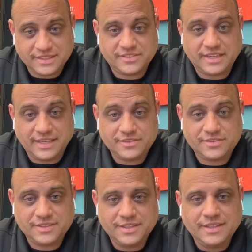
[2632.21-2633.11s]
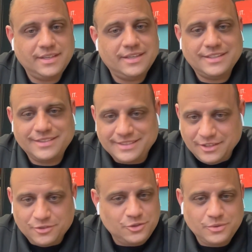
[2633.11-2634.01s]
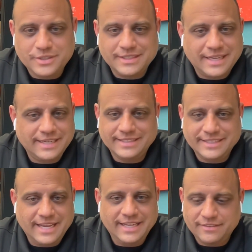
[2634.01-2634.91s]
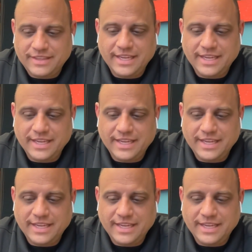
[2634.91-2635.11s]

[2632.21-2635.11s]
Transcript: success, they'll do it night and day.